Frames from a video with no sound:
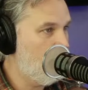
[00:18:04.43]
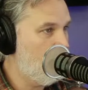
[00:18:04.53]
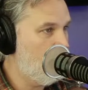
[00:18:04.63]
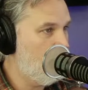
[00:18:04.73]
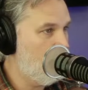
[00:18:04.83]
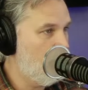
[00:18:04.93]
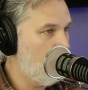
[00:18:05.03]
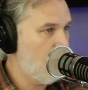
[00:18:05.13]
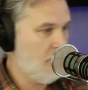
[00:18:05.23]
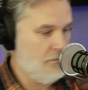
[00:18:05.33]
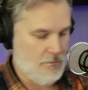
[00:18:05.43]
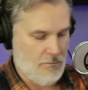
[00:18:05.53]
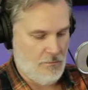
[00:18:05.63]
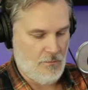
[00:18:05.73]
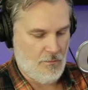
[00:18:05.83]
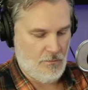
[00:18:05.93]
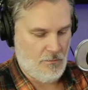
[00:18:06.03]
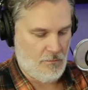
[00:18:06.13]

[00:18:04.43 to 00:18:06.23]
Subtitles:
(silence)